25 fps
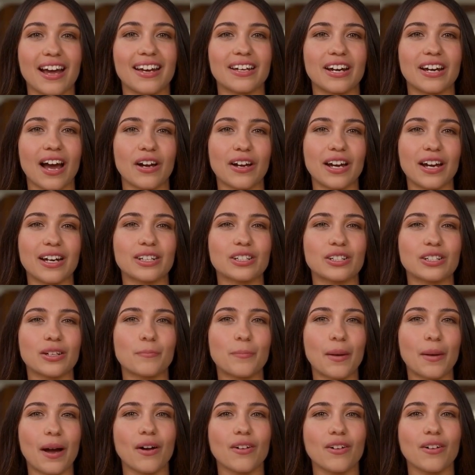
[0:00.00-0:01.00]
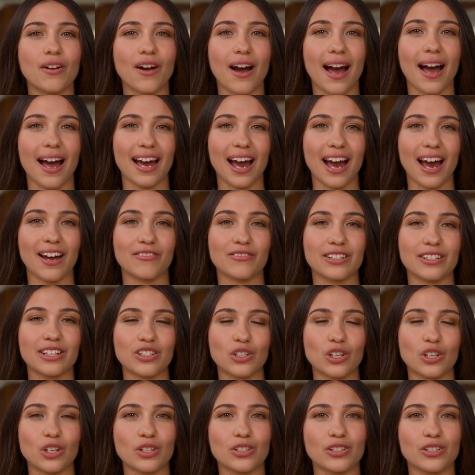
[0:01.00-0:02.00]
Now let us compare their AI
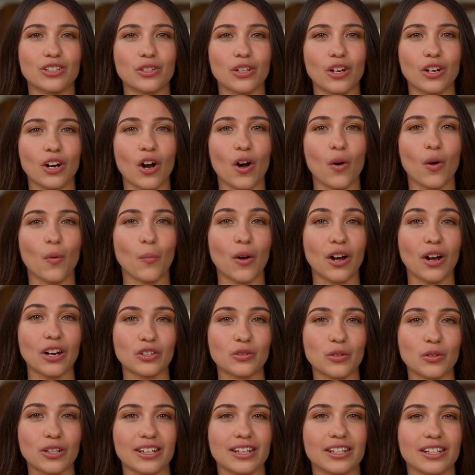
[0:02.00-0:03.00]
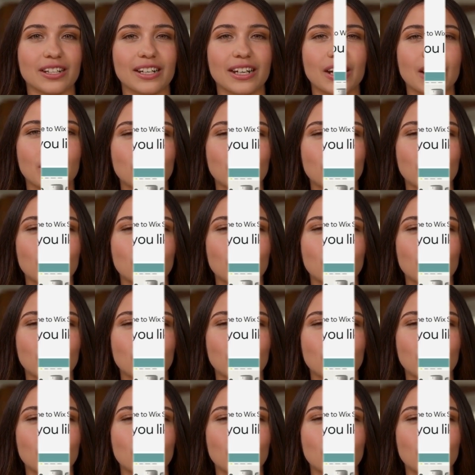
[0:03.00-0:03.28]
features. Wix recently